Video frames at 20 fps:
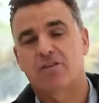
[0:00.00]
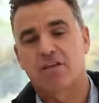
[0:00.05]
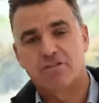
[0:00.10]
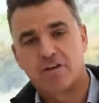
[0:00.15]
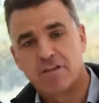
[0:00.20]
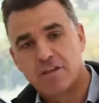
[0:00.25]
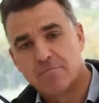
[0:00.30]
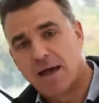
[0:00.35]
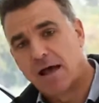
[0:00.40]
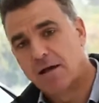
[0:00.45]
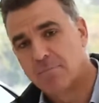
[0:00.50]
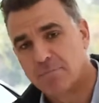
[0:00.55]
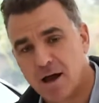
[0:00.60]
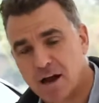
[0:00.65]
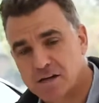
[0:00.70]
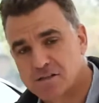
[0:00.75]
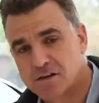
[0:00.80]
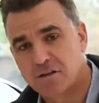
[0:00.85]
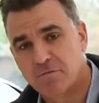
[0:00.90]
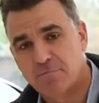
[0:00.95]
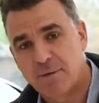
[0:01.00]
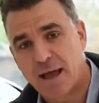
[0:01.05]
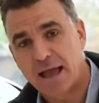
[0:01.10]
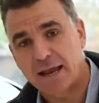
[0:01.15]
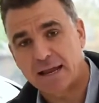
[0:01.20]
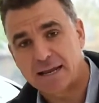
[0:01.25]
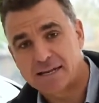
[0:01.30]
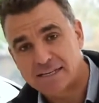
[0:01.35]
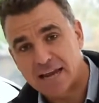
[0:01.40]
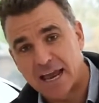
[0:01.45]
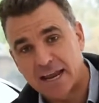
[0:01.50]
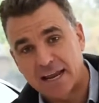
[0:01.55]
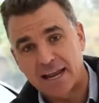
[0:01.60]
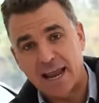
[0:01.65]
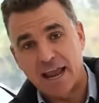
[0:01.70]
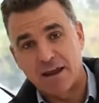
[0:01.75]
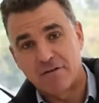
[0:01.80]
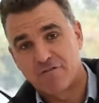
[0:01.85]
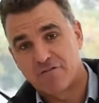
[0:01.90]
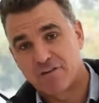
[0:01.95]
I throw the mountain bikes on the back and take it
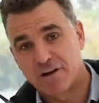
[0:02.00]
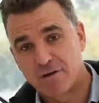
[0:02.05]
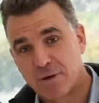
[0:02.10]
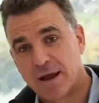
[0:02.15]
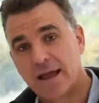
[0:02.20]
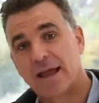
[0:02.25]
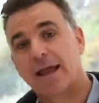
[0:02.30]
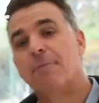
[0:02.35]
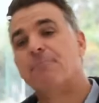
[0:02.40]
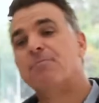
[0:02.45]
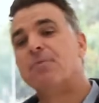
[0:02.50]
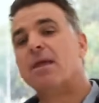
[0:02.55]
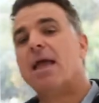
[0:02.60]
everywhere.